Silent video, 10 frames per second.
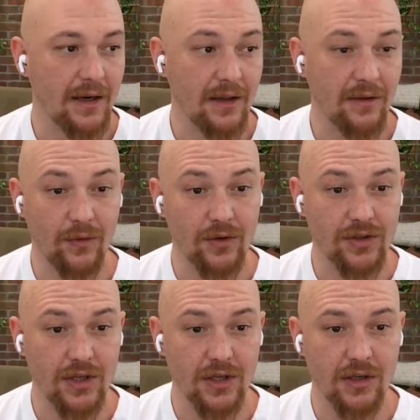And in the
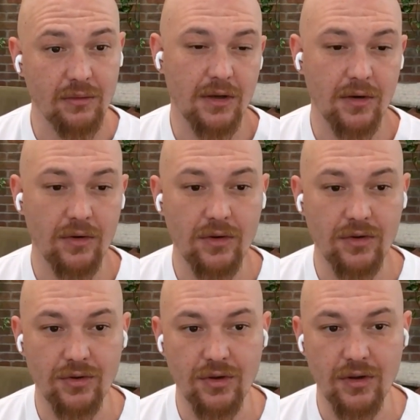first year,
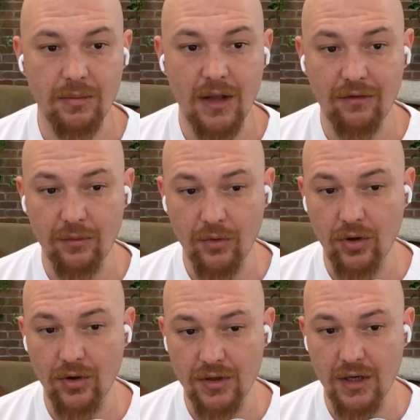users on the platform
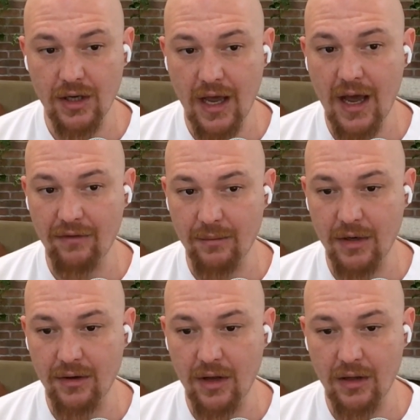earned
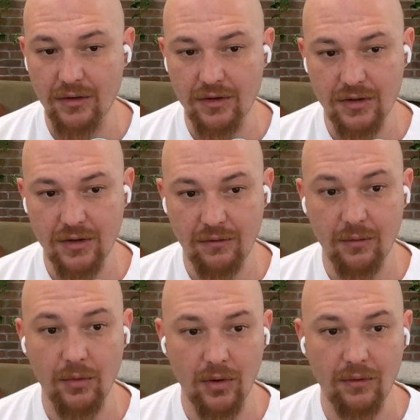$500,000
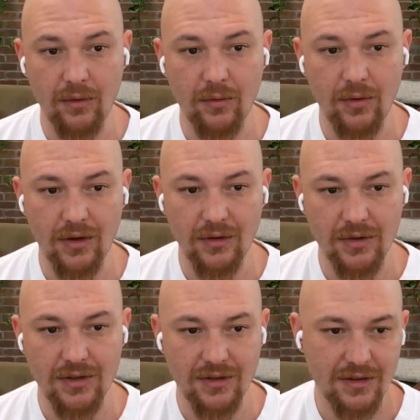from all over the world,
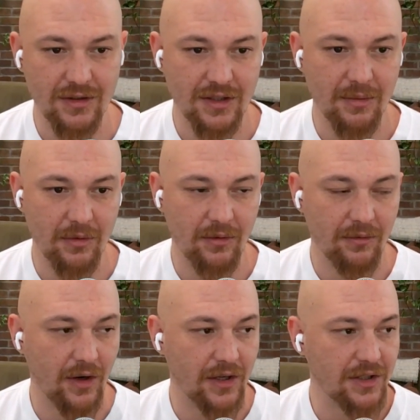which is something we're
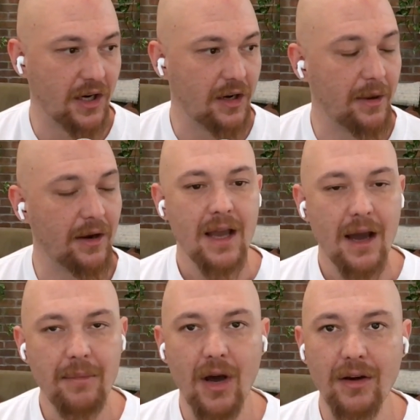very excited about.
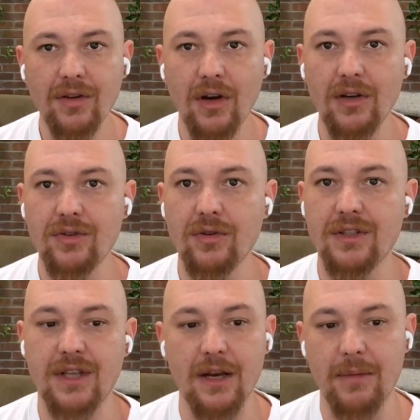I'm not entirely sure
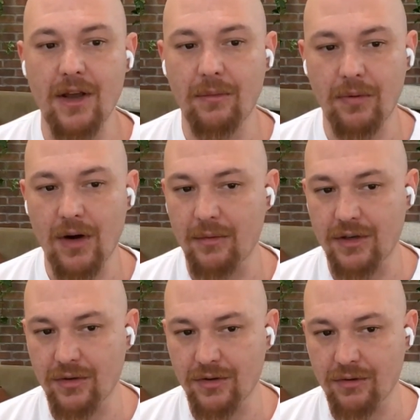it's going to be our primary
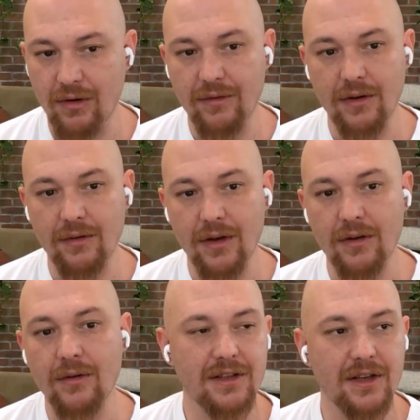source of revenue, though.